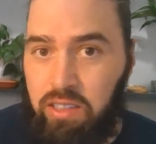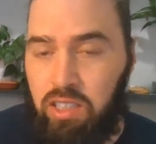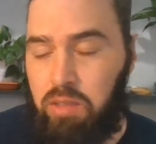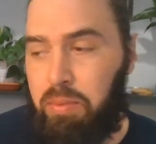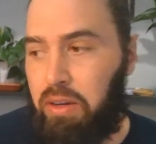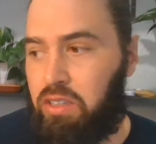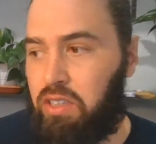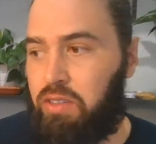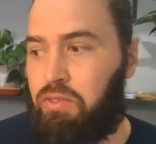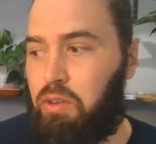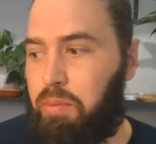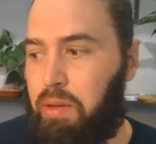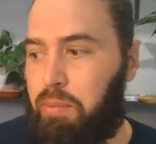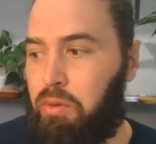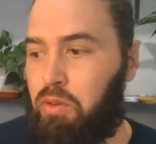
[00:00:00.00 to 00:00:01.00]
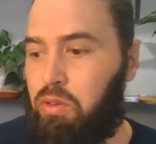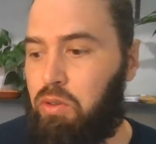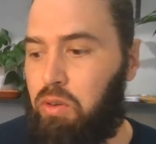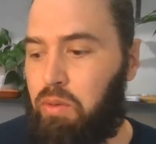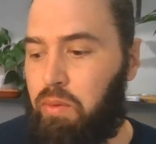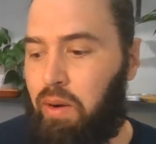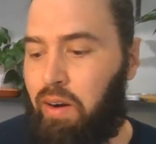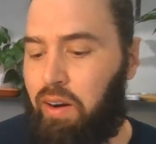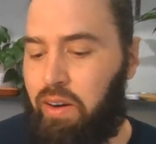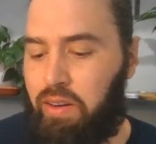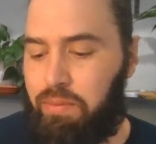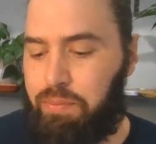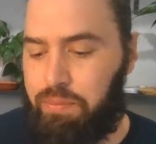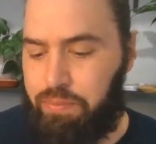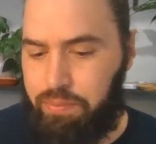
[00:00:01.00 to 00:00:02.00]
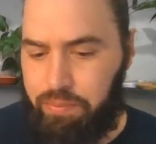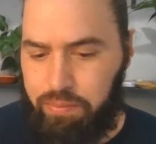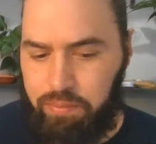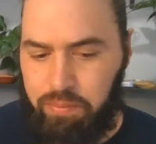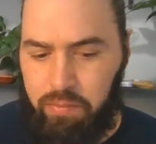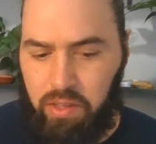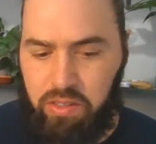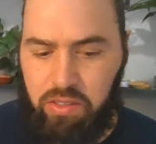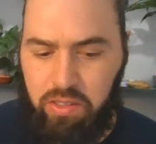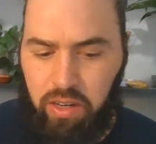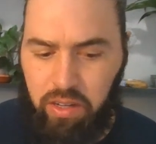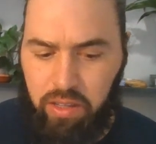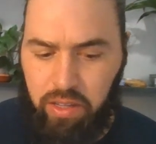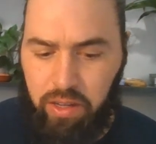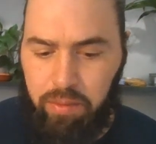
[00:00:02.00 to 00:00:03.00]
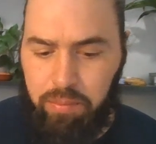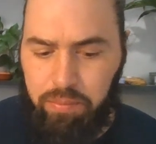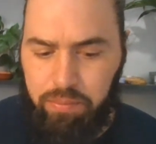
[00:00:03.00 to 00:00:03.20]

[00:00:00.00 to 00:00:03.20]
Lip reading: especially for people who aren't necessarily